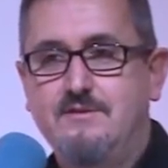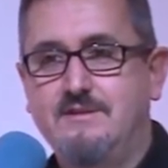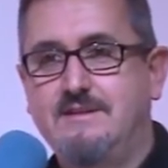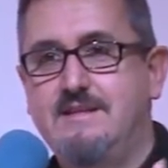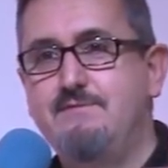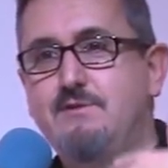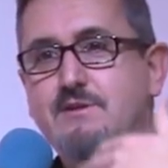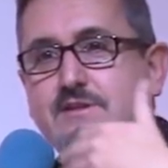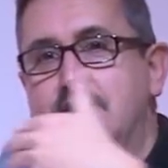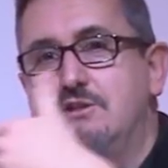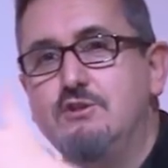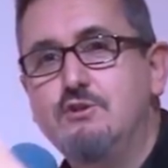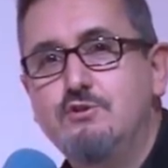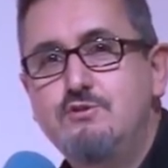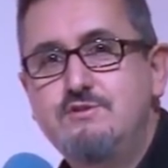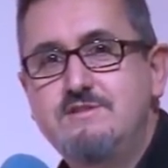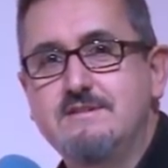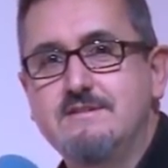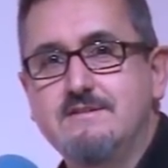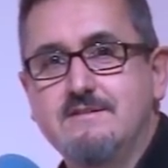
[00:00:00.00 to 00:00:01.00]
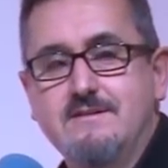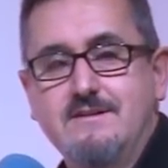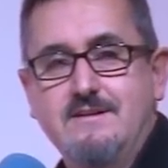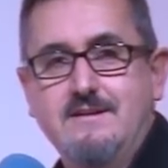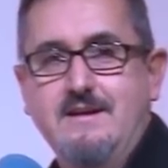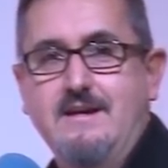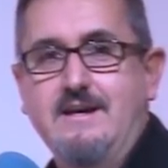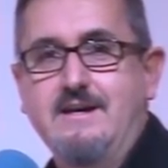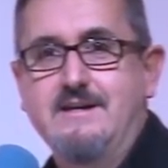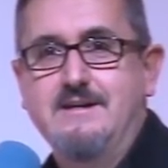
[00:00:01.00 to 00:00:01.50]
giving the user,
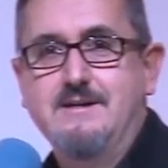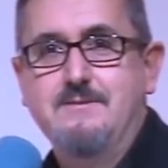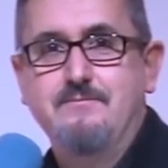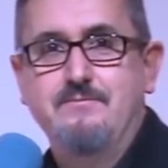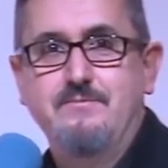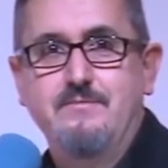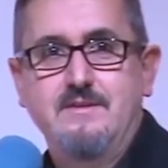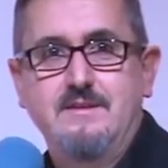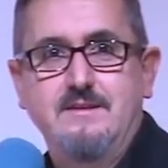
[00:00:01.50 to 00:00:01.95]
um,